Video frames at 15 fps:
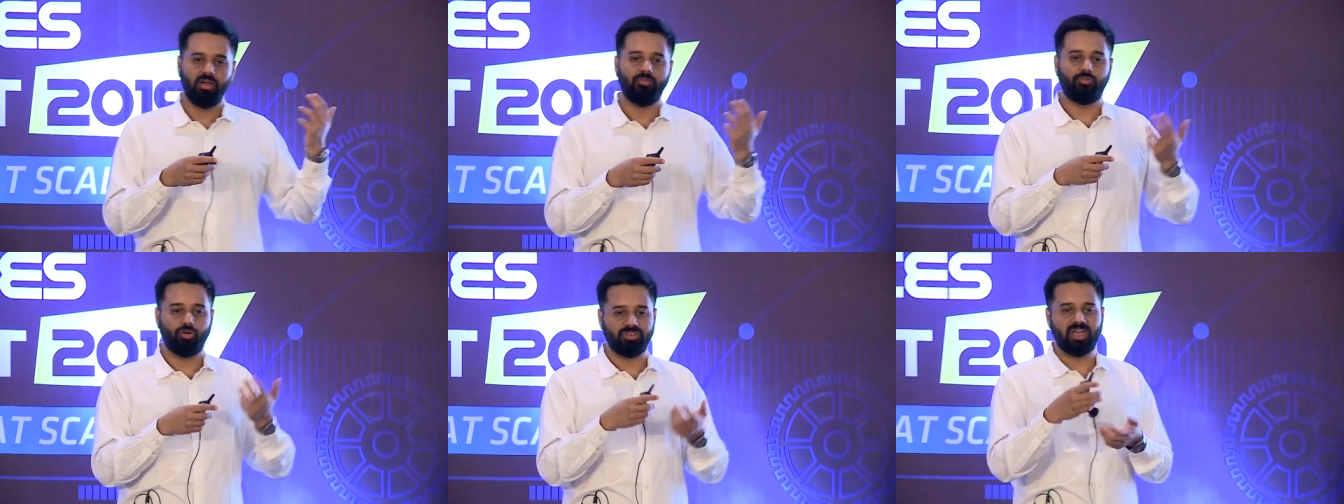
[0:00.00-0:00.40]

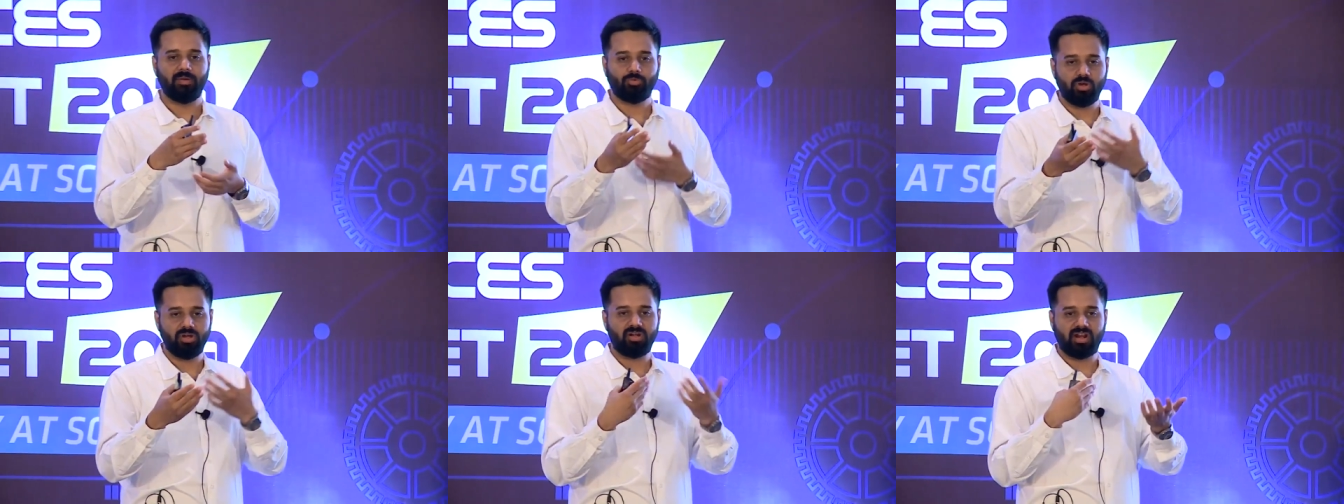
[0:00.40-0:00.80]
for them
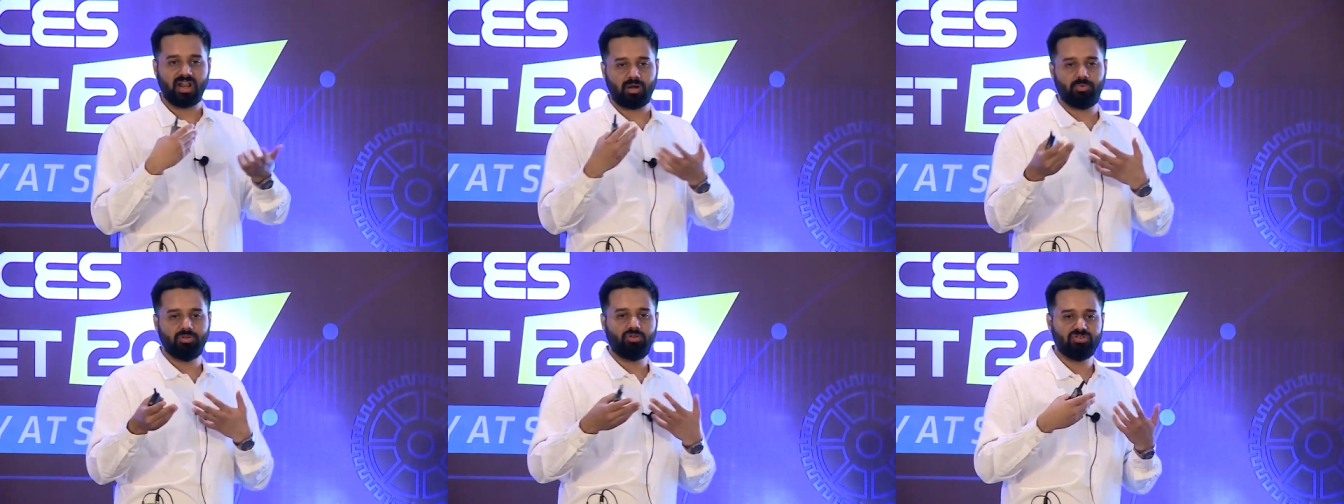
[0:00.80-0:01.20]
to
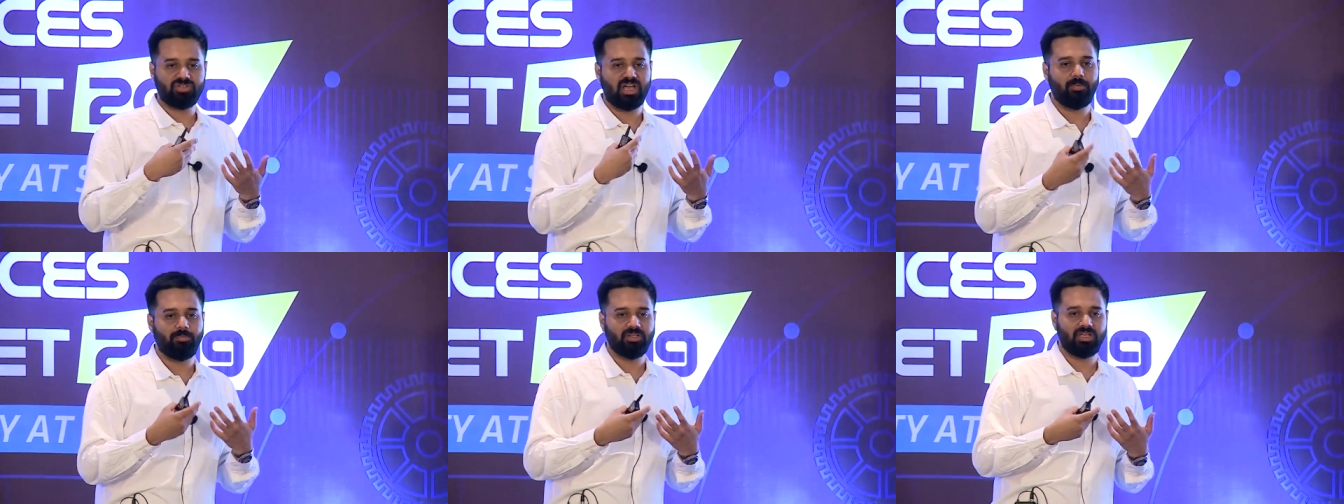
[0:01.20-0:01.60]
interact with those
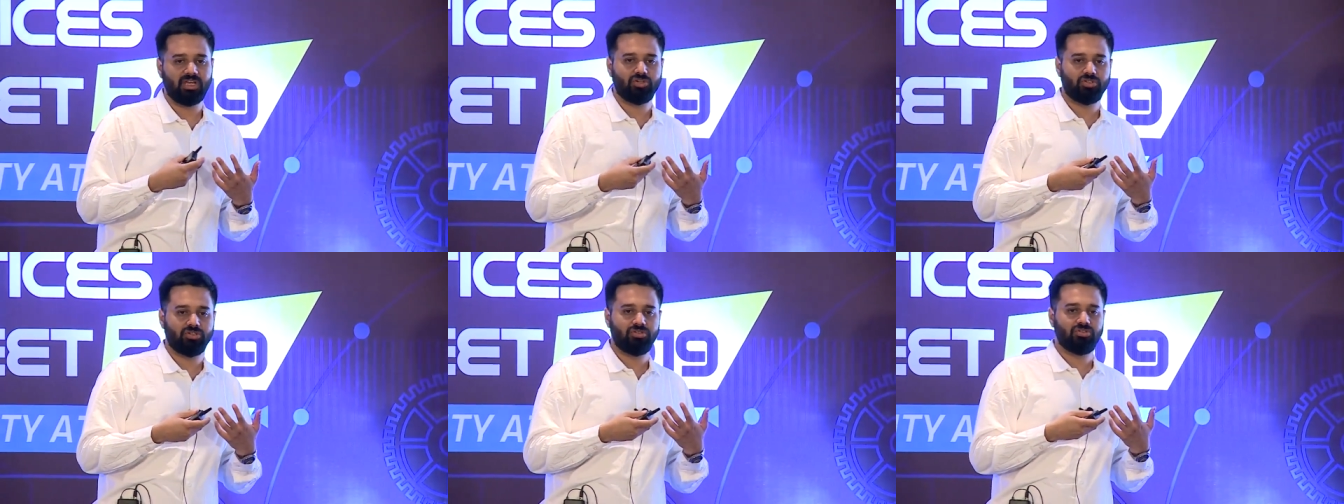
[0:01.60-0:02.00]

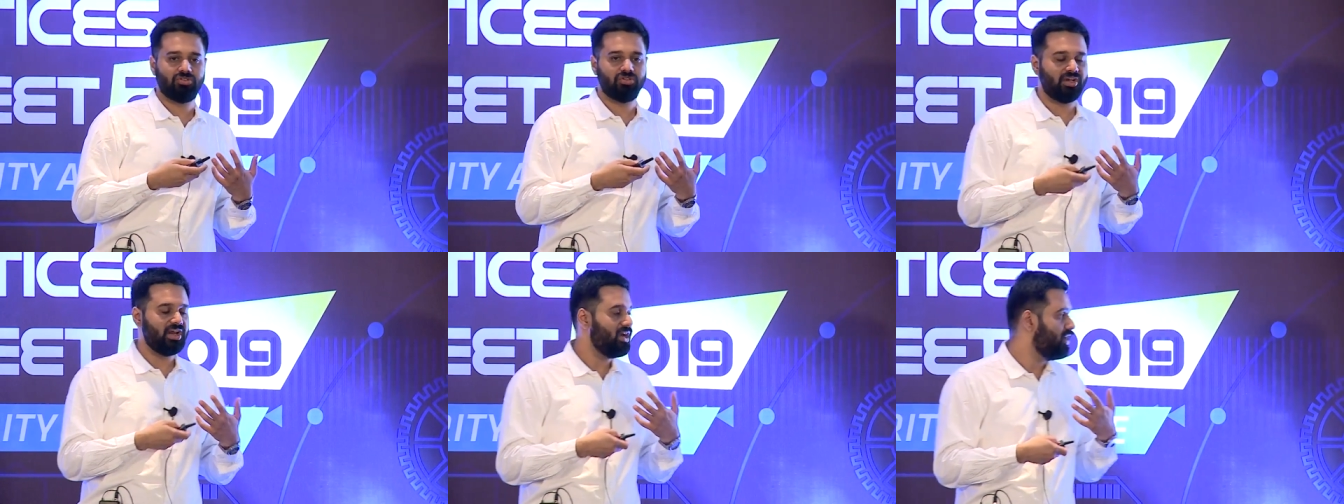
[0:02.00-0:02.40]
applications,
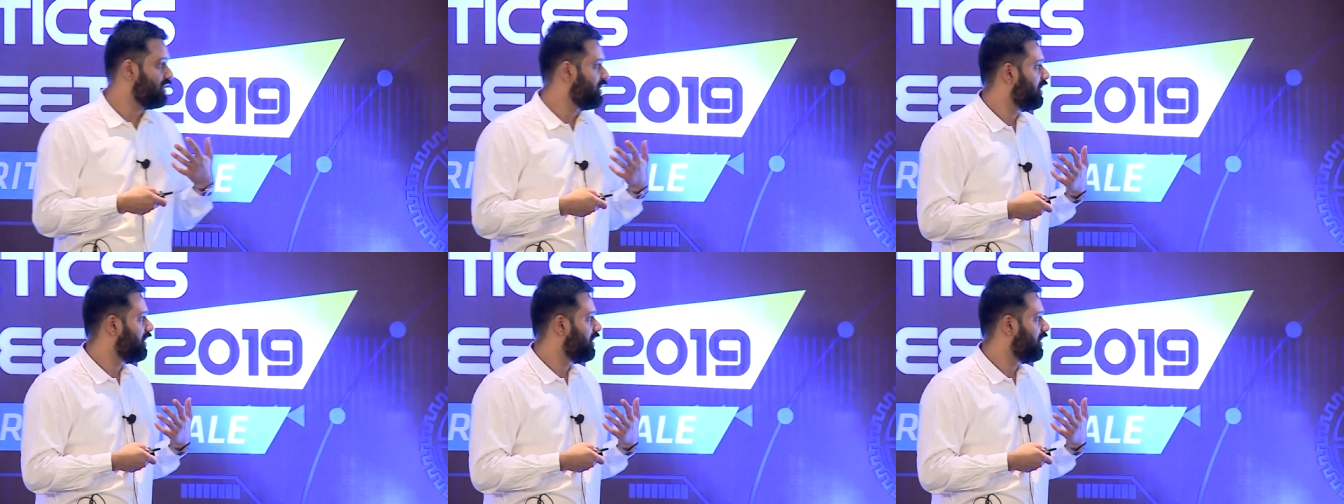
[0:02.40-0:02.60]
right?